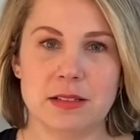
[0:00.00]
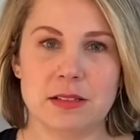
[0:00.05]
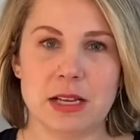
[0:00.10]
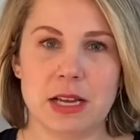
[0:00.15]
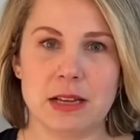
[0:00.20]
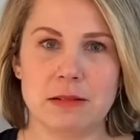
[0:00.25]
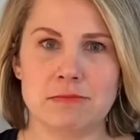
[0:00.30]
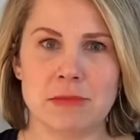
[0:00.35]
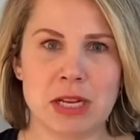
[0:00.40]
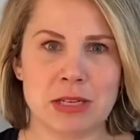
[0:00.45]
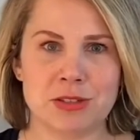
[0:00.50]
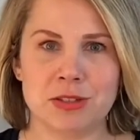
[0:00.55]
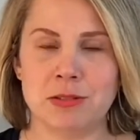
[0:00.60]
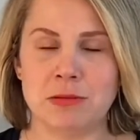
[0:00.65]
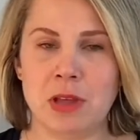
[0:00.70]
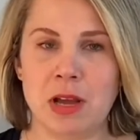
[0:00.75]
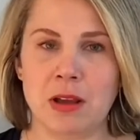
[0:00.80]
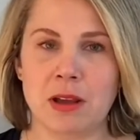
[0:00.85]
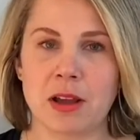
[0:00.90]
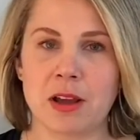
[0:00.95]
not too long
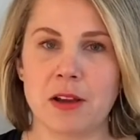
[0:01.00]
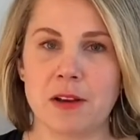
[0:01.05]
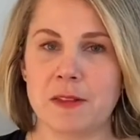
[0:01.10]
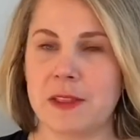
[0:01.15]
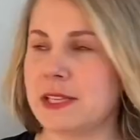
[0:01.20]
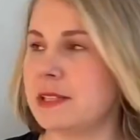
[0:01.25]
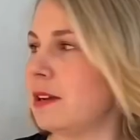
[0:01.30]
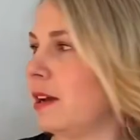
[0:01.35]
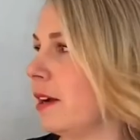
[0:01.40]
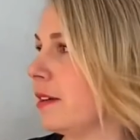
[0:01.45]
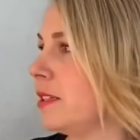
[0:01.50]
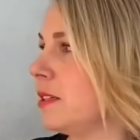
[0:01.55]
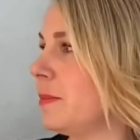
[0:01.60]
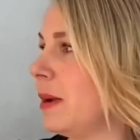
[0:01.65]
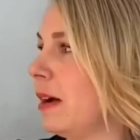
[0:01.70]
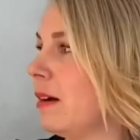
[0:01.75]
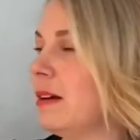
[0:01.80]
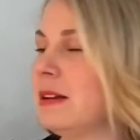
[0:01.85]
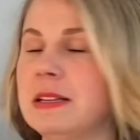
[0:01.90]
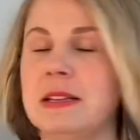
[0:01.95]
ago that talked about
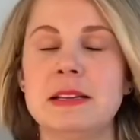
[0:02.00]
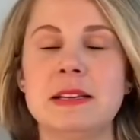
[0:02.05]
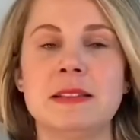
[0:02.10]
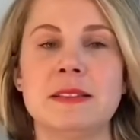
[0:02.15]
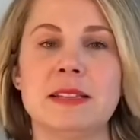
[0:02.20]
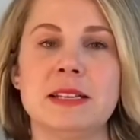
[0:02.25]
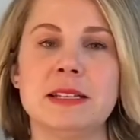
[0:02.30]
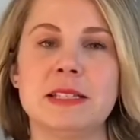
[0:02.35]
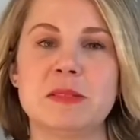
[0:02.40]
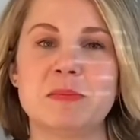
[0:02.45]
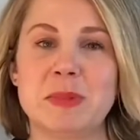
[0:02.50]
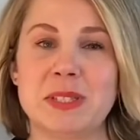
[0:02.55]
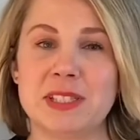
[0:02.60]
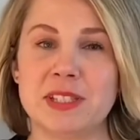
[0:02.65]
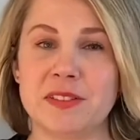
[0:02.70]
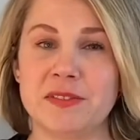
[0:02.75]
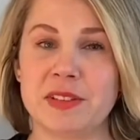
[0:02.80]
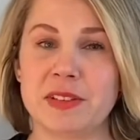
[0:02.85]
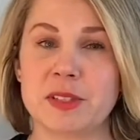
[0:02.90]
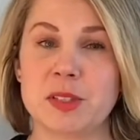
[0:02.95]
these specific
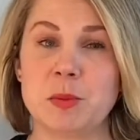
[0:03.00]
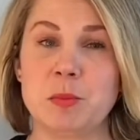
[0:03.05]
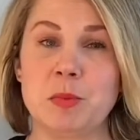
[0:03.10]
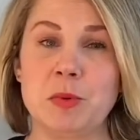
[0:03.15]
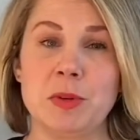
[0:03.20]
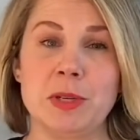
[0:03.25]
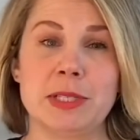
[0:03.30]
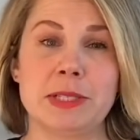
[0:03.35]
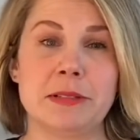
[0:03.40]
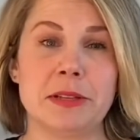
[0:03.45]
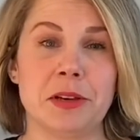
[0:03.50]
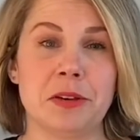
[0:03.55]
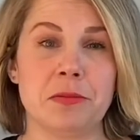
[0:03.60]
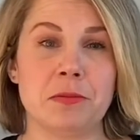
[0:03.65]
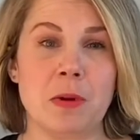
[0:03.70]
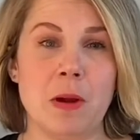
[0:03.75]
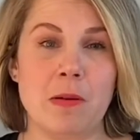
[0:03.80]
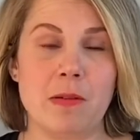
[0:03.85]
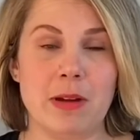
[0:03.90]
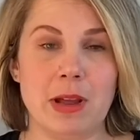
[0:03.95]
sports like
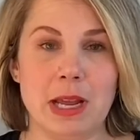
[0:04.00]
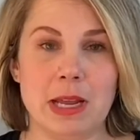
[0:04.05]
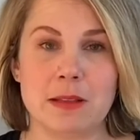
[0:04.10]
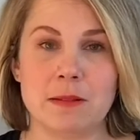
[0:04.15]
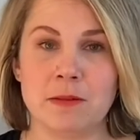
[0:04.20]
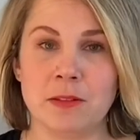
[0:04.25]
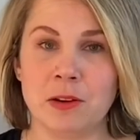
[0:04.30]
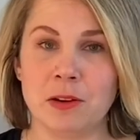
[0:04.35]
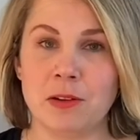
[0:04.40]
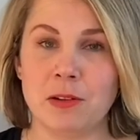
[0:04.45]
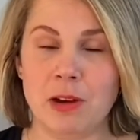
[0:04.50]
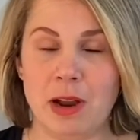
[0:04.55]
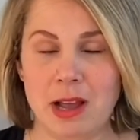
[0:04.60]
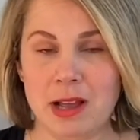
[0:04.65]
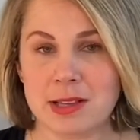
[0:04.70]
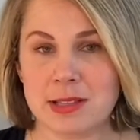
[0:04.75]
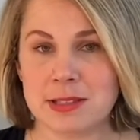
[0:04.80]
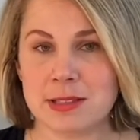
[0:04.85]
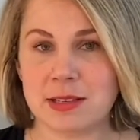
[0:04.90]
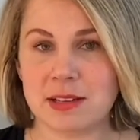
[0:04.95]
rowing and lacrosse
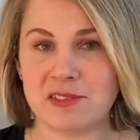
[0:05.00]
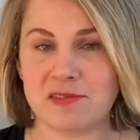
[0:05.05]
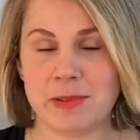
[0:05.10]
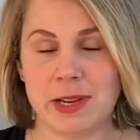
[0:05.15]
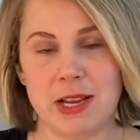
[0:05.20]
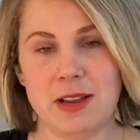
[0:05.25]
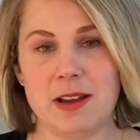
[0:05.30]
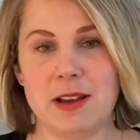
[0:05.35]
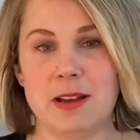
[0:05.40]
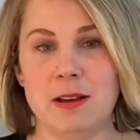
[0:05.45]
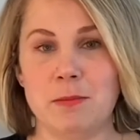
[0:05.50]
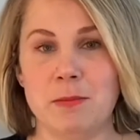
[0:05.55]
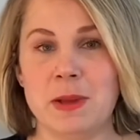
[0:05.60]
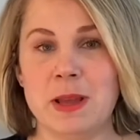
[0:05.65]
that have become